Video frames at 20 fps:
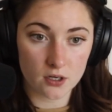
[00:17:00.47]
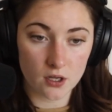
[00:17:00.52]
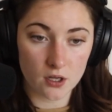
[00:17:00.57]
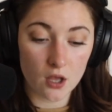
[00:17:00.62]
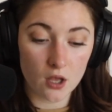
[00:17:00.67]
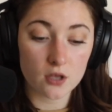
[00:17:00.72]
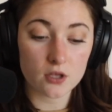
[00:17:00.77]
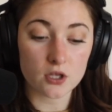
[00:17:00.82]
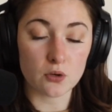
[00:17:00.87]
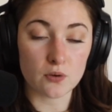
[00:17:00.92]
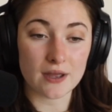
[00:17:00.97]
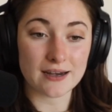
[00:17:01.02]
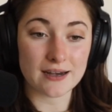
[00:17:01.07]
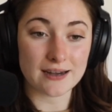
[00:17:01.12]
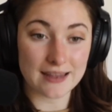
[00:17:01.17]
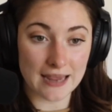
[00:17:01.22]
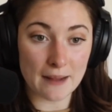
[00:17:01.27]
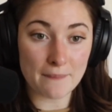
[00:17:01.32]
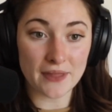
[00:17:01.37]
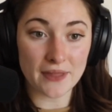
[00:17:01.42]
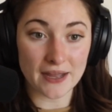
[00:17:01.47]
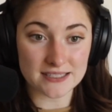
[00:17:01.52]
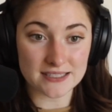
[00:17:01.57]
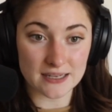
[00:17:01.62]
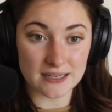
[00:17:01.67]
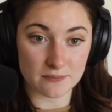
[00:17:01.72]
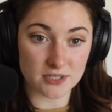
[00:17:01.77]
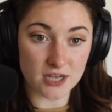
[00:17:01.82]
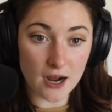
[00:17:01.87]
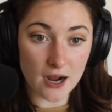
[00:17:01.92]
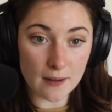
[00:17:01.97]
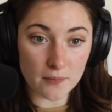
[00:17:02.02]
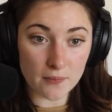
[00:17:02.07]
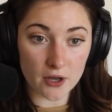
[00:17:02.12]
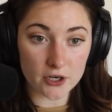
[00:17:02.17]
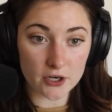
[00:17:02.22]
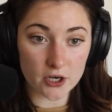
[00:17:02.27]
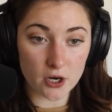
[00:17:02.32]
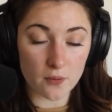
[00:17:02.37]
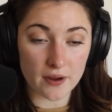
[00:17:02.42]
You can keep that same time
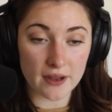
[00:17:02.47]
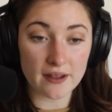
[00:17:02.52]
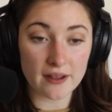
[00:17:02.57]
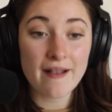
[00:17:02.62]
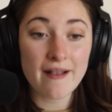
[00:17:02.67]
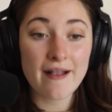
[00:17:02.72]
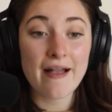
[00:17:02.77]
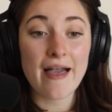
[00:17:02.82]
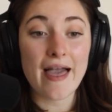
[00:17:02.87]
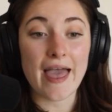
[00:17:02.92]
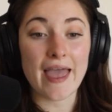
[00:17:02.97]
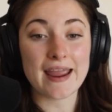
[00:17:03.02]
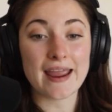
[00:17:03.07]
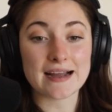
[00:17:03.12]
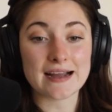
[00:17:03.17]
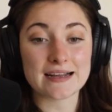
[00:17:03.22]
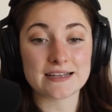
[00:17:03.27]
block going and